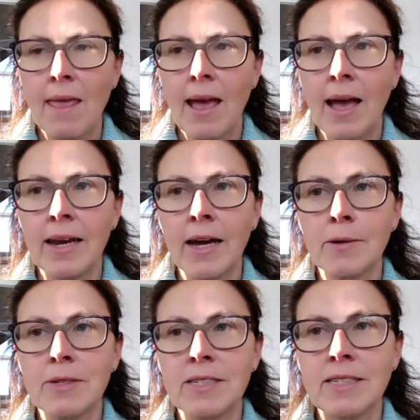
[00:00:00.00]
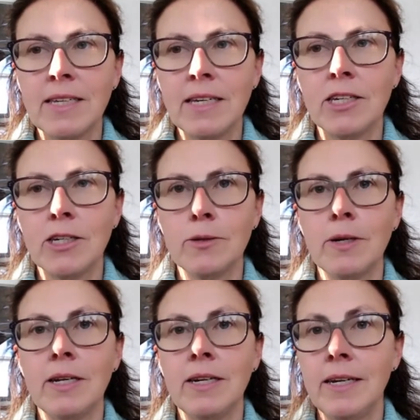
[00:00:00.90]
I will see you
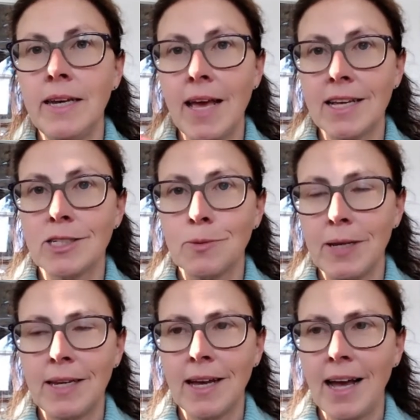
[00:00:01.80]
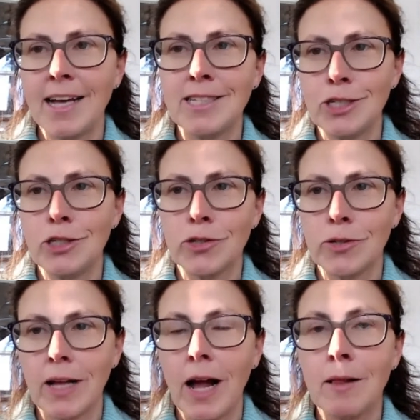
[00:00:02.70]
next week as
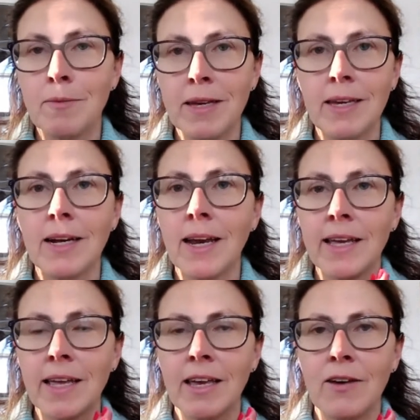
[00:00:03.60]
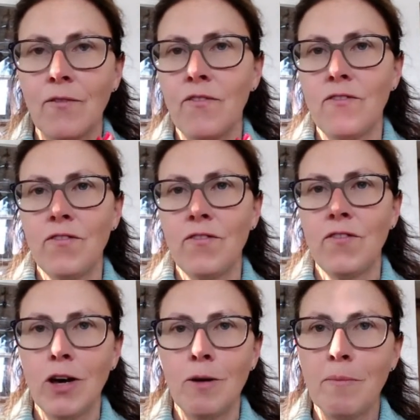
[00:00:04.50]
usual. I'll be like in
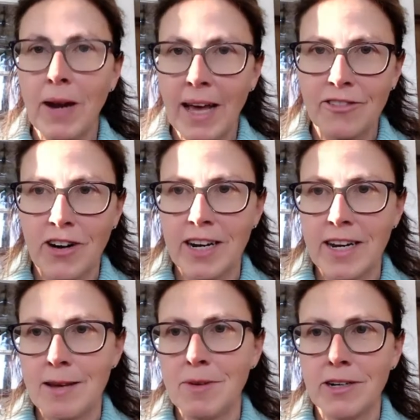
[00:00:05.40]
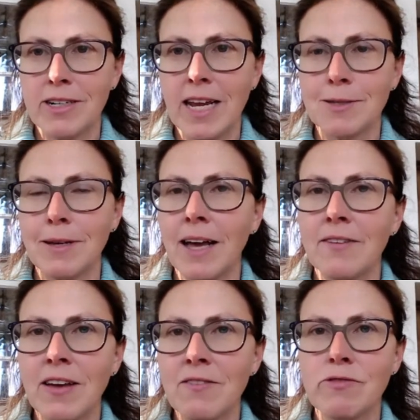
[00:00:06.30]
full-on Black Friday mode next week. I've
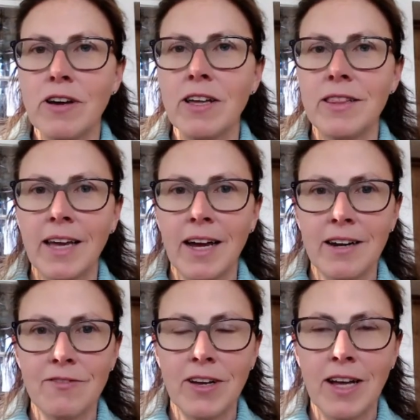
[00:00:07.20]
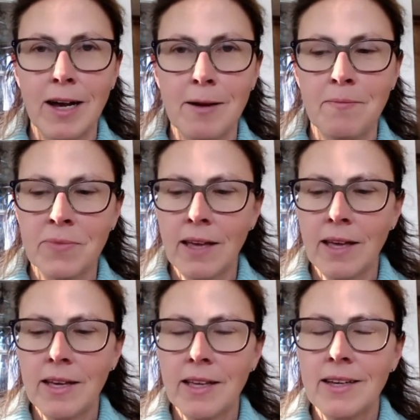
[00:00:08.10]
never run the kind of
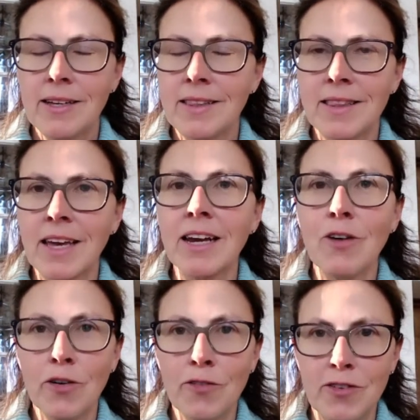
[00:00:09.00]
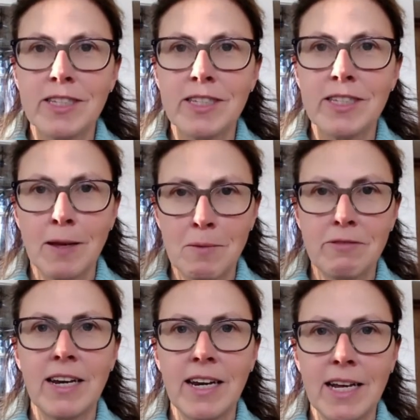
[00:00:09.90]
offers that I'm going to be
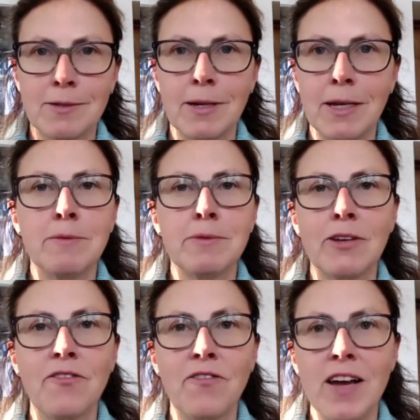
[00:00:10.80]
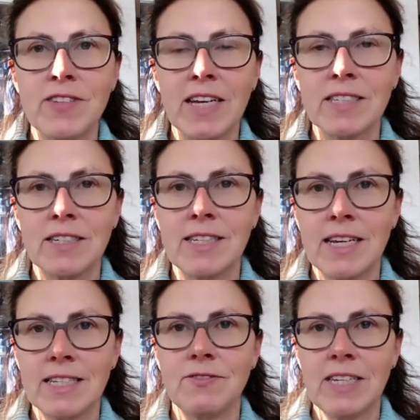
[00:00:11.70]
running next week, where I'm doing 5
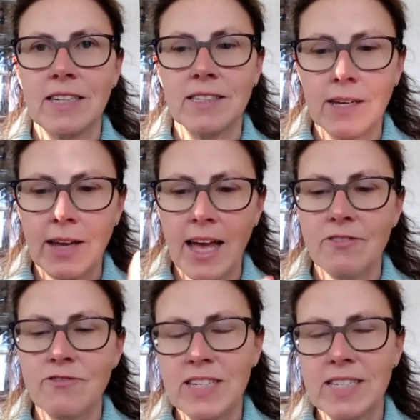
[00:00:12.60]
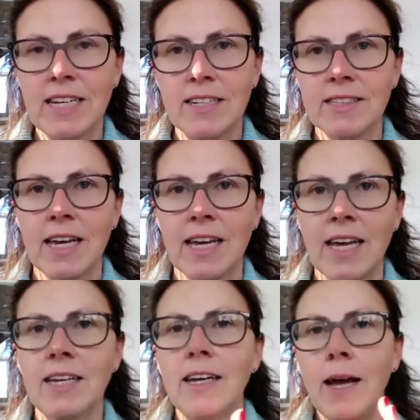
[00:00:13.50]
days of deals. So every single day,
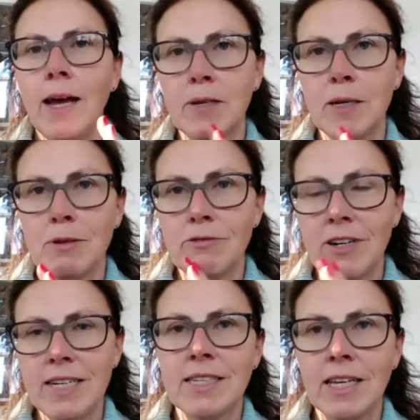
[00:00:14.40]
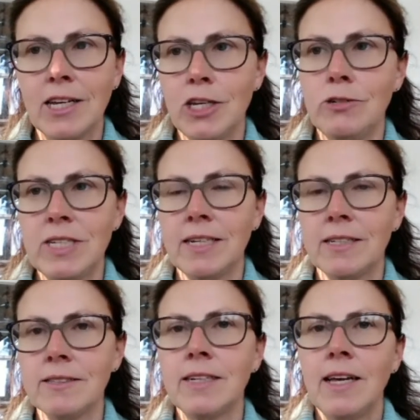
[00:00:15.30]
I'm going to be releasing a new
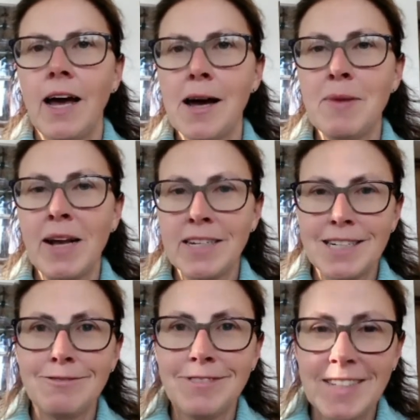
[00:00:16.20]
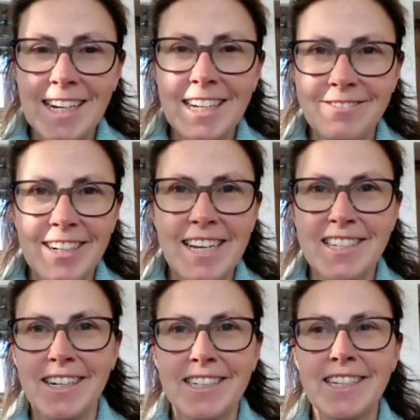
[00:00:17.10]
deal. I'm actually really, really
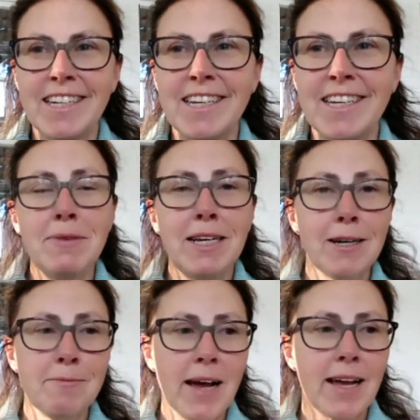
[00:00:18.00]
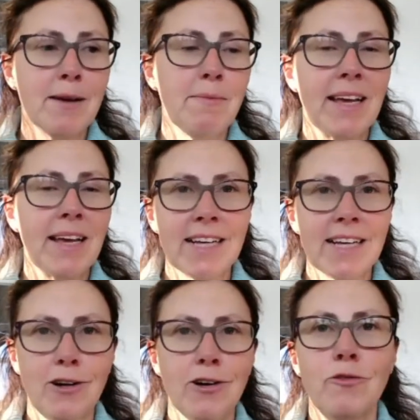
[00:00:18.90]
excited. It's made me look back at my
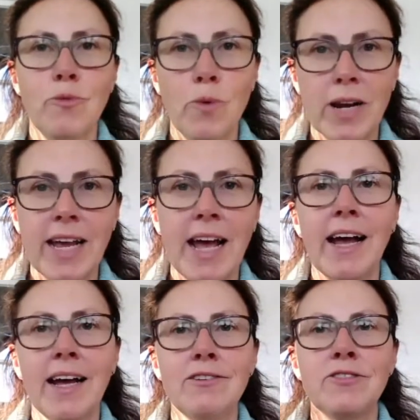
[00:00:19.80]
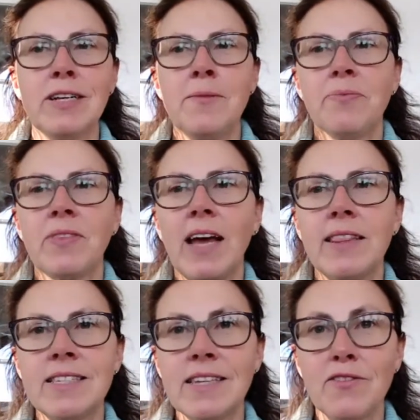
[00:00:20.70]
catalog of what I have and the
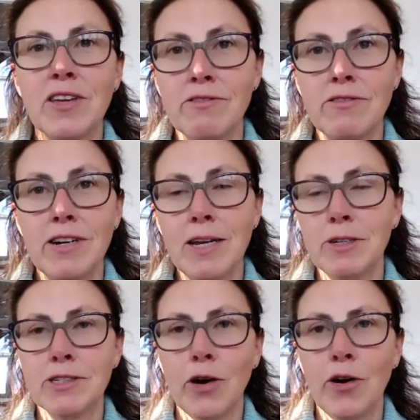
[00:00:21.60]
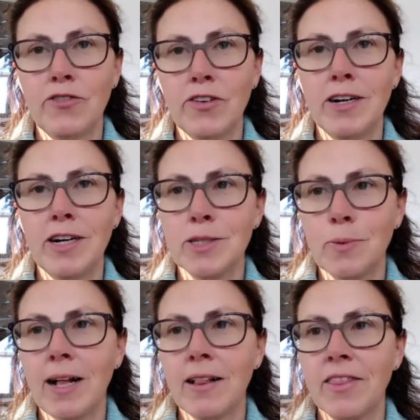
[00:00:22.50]
stuff that I really want to offer as
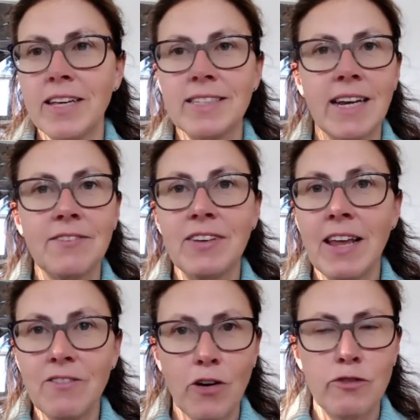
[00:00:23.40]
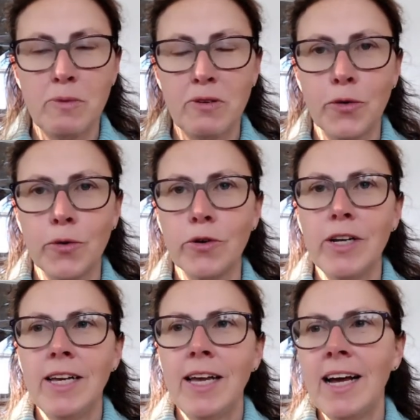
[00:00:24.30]
well, things that I've never offered before,
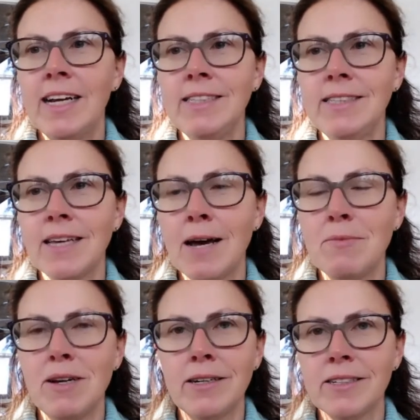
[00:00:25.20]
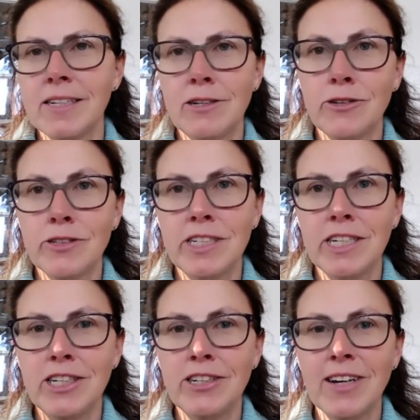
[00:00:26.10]
and looked at it all in a
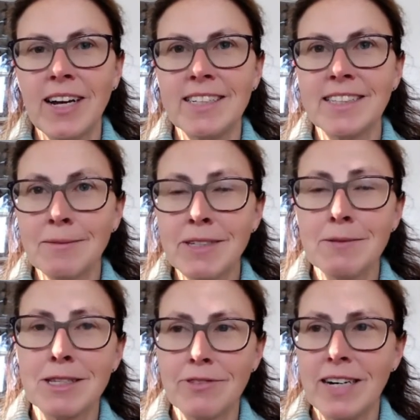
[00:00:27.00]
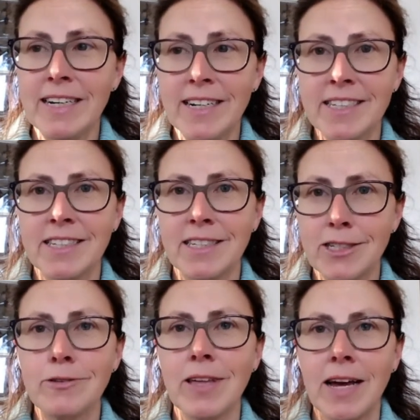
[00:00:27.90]
new light. Sometimes it's really nice to
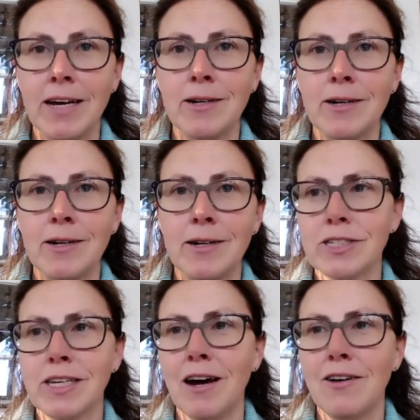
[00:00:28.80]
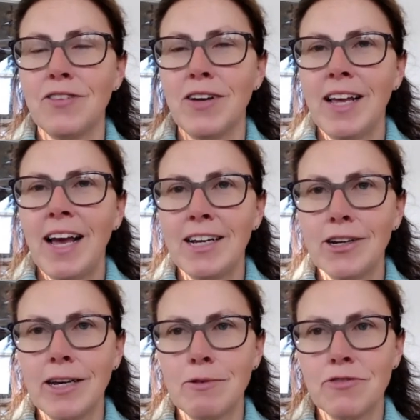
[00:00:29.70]
do that with your stuff and look at
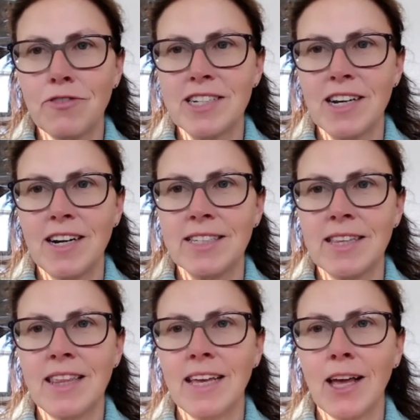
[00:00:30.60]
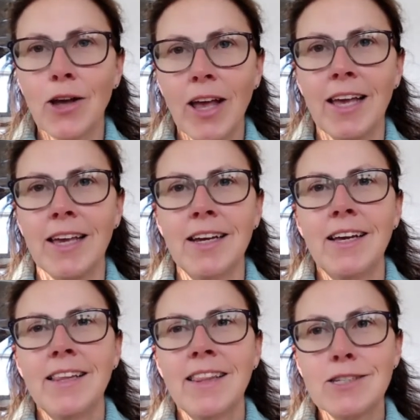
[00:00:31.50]
it with fresh eyes and think, okay,
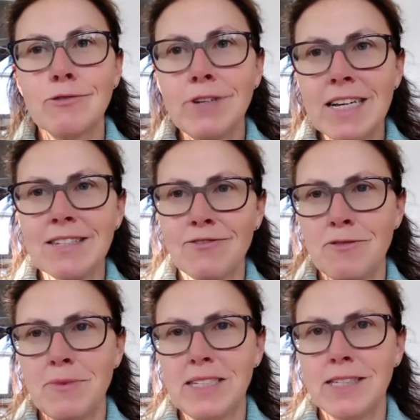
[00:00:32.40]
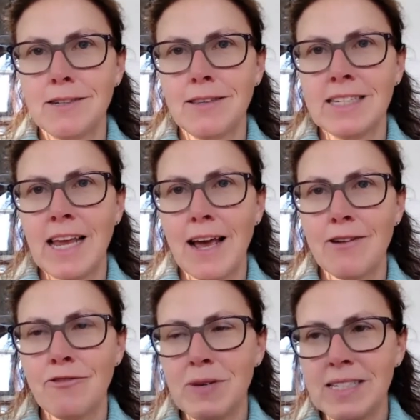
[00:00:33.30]
there's a reason for me to do this now,
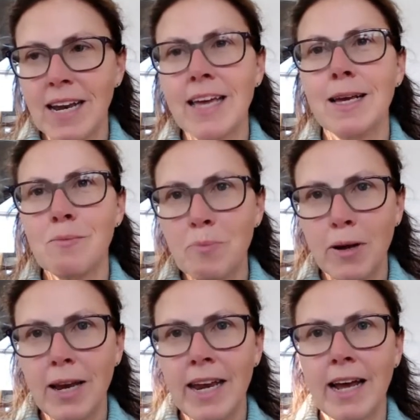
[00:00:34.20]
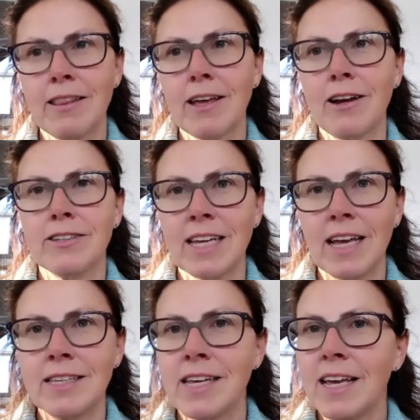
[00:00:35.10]
for me to like pull it out of the
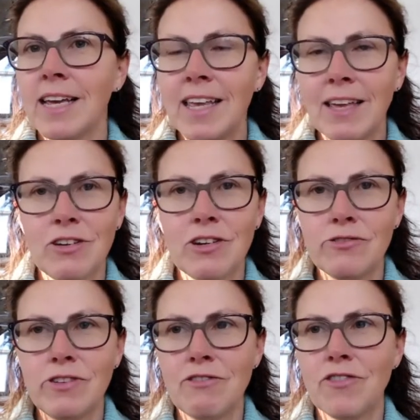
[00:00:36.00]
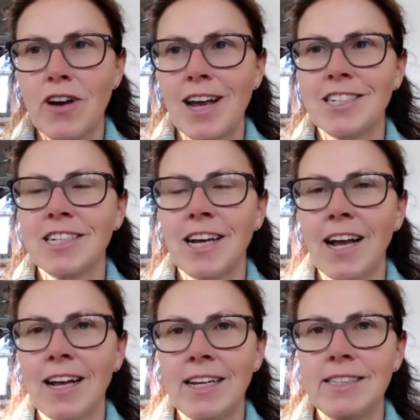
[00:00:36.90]
closet, give it a refresh,
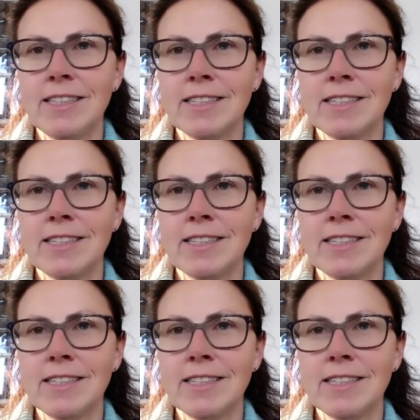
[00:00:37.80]
and